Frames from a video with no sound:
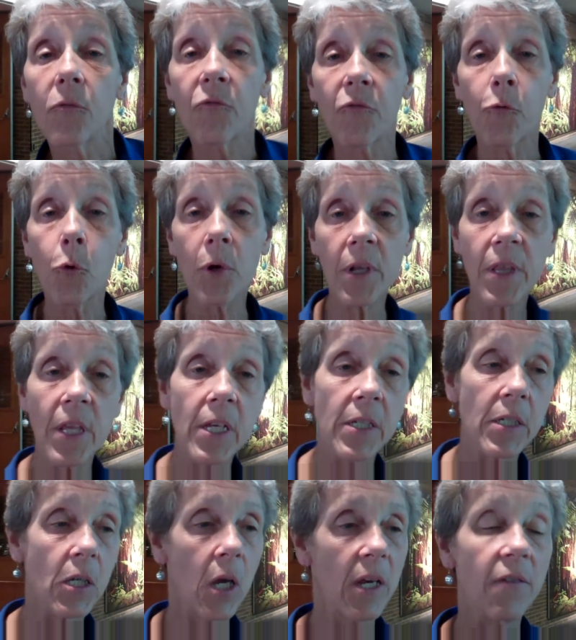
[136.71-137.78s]
for
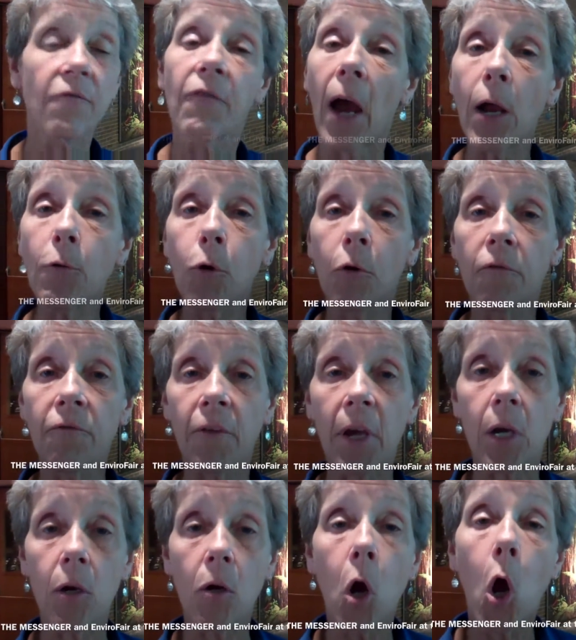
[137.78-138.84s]
this
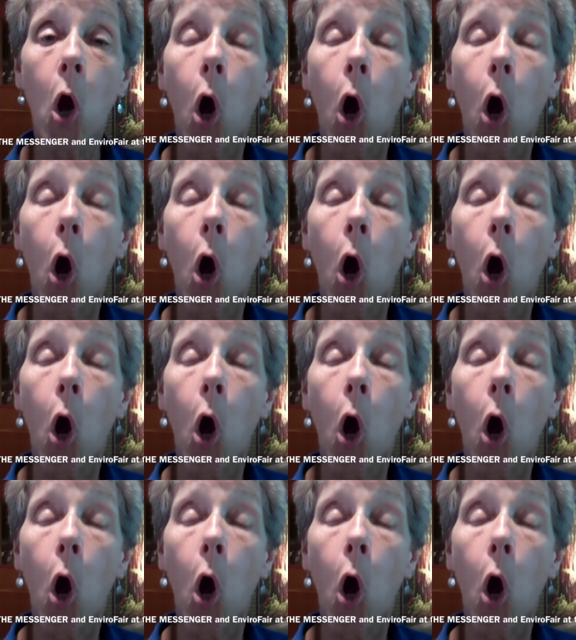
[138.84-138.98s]
EnviroFair,